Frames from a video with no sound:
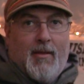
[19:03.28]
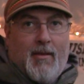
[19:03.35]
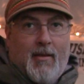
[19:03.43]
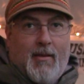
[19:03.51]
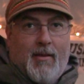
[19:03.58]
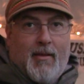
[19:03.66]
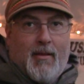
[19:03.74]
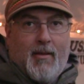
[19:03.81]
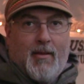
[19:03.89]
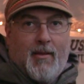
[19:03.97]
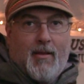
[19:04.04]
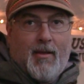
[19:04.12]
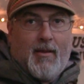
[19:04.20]

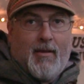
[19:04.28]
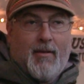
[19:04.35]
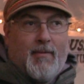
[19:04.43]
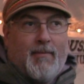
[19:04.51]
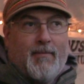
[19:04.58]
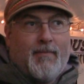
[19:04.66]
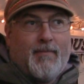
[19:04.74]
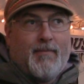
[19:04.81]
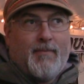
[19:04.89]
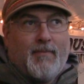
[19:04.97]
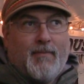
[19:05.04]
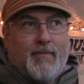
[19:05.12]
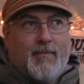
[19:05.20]

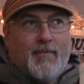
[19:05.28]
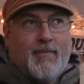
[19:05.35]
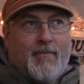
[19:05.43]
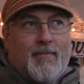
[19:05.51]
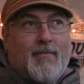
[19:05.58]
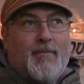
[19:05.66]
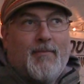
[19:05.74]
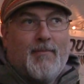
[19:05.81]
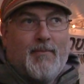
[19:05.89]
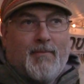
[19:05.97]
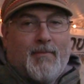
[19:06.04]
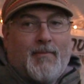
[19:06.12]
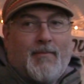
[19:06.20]

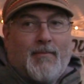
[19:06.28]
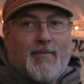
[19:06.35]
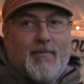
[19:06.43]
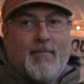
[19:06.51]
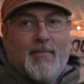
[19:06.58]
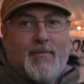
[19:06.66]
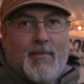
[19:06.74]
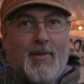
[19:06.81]
[no speech]